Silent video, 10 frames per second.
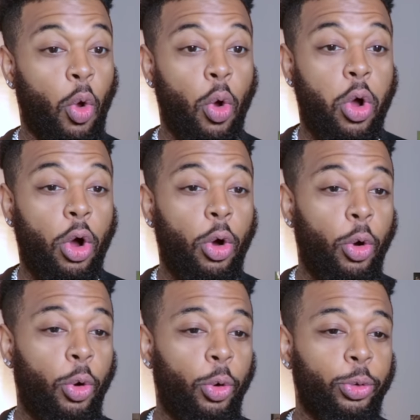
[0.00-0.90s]

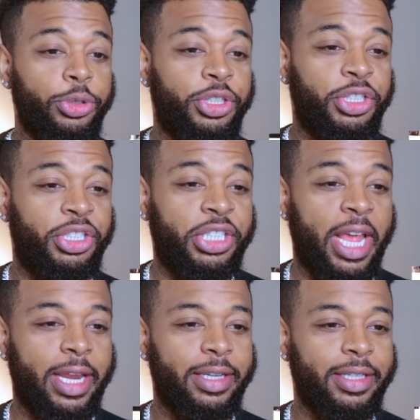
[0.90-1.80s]
Oh
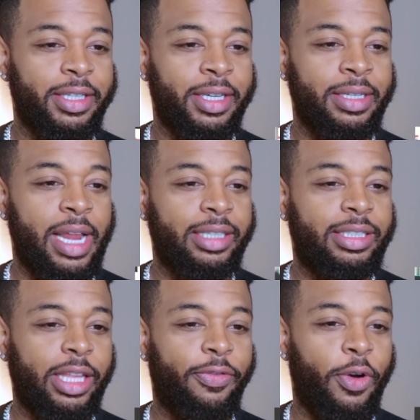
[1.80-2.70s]
shit! Nice
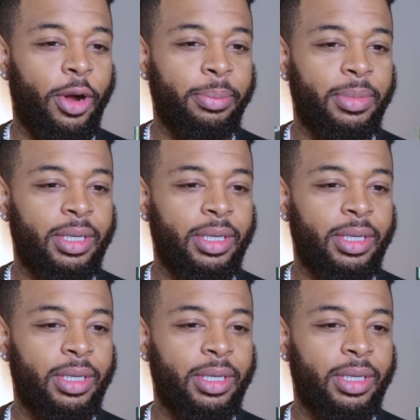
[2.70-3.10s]
stiff arm.